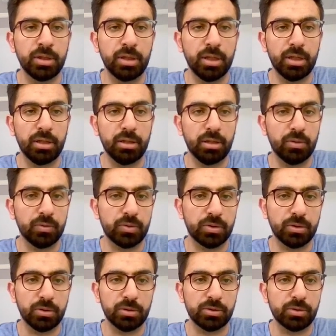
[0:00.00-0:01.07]
and now it's
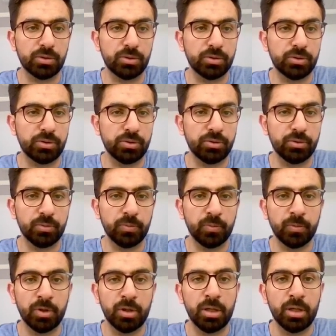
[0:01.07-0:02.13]
also consumed.
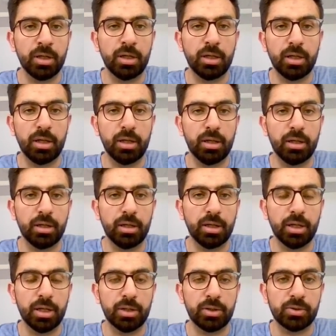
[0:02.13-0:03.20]

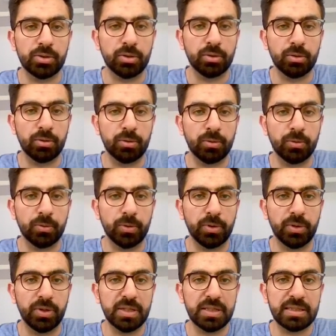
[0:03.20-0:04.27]
So
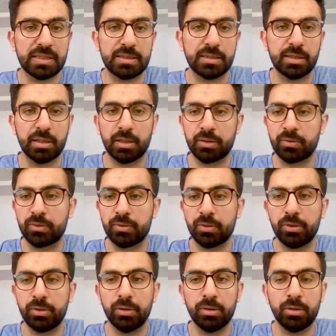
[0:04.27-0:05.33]
in this
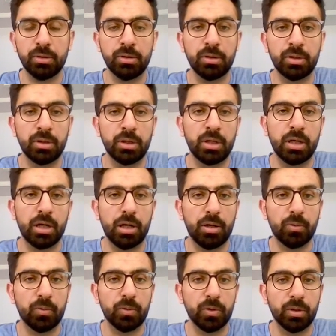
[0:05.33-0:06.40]
tutorial, I
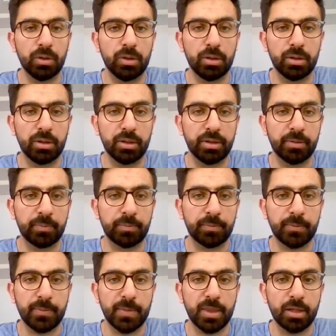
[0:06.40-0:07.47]
will
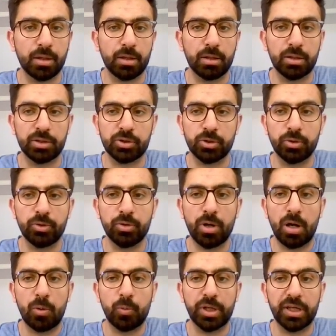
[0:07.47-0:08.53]
show you
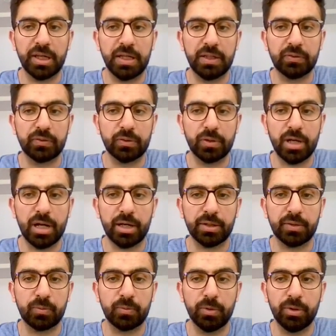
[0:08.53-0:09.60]
how we can
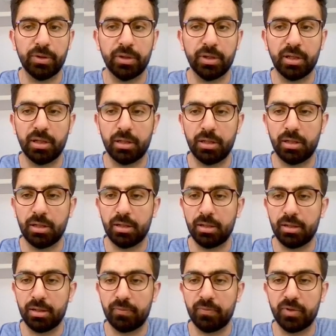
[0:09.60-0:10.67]
interact with
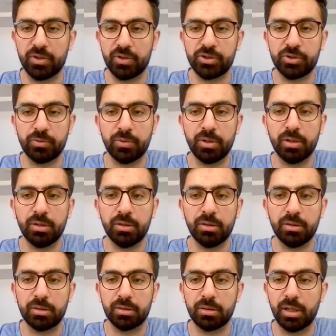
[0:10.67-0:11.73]
a virtual
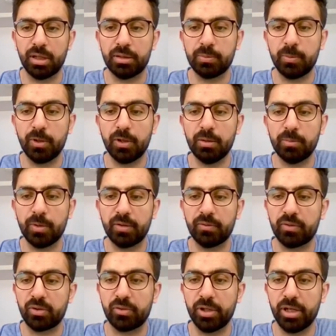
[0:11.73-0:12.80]
light bulb
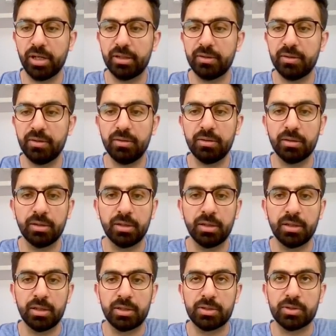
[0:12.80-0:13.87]
I've created.
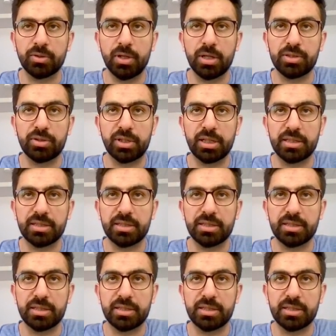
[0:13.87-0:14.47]
So as you can